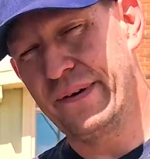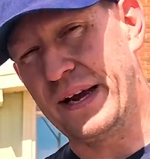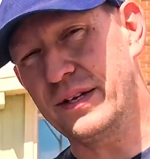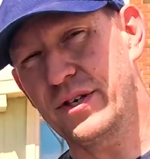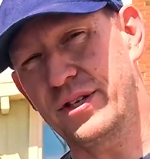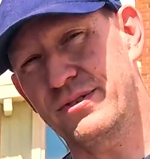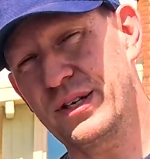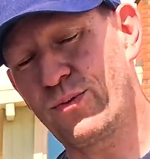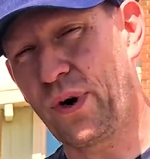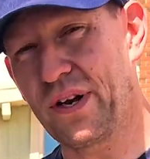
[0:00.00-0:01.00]
Anton, you said
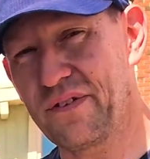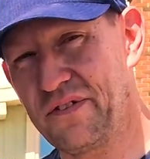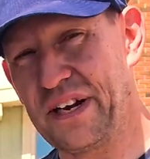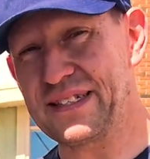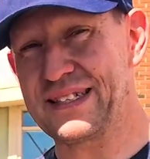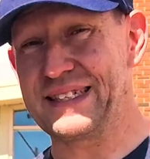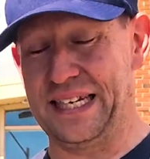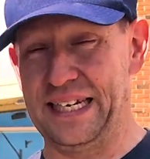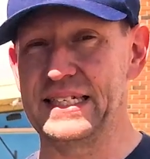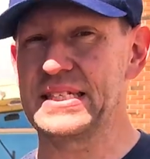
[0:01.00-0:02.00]
one of the fastest.
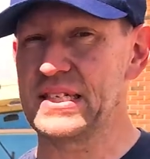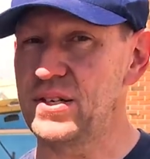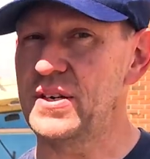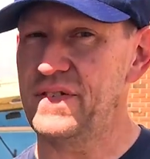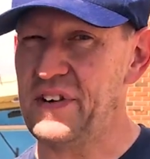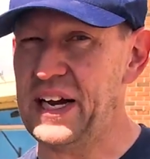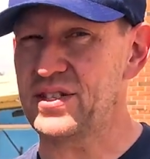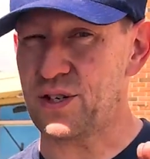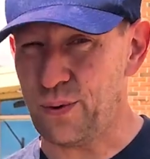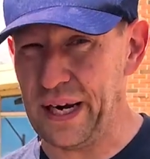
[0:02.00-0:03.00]
Is there a
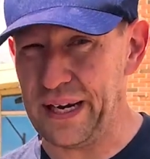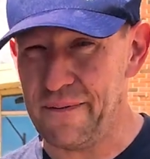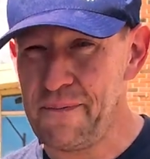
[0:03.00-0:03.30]
faster way?